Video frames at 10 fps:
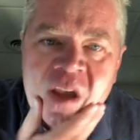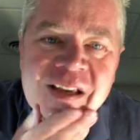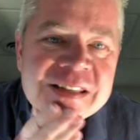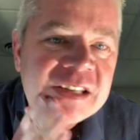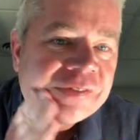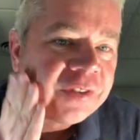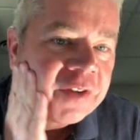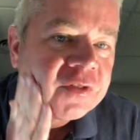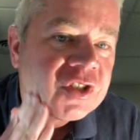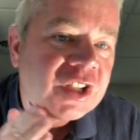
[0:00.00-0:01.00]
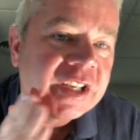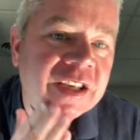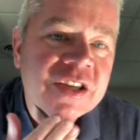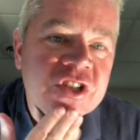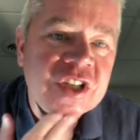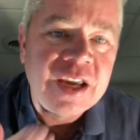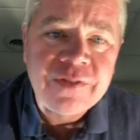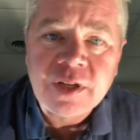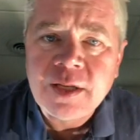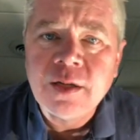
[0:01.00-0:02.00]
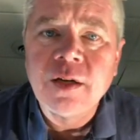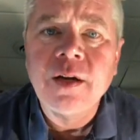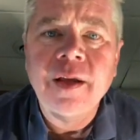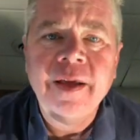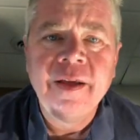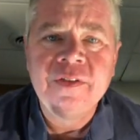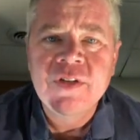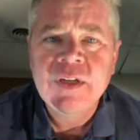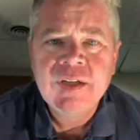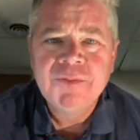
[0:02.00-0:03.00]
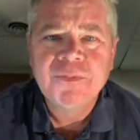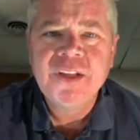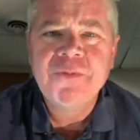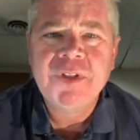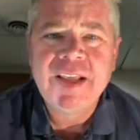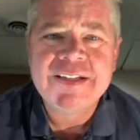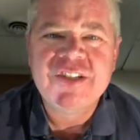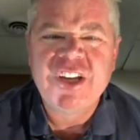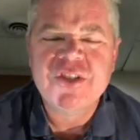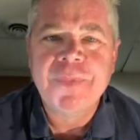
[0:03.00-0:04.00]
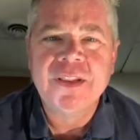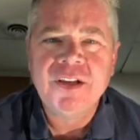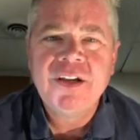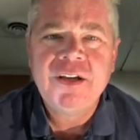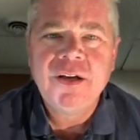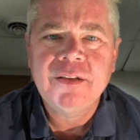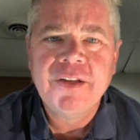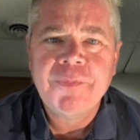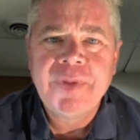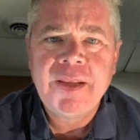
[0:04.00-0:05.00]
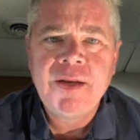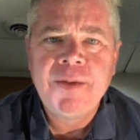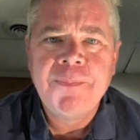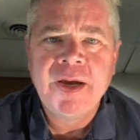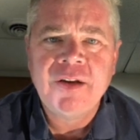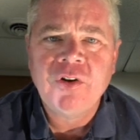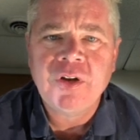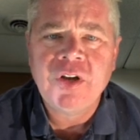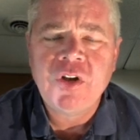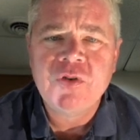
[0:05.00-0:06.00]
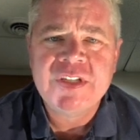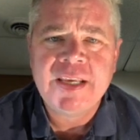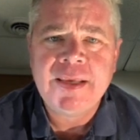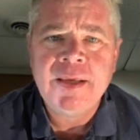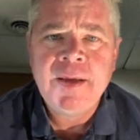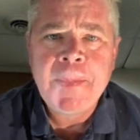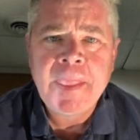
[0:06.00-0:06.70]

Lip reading: You can see I'm freshly shaven here and really would like to change my look a little bit by growing a goatee.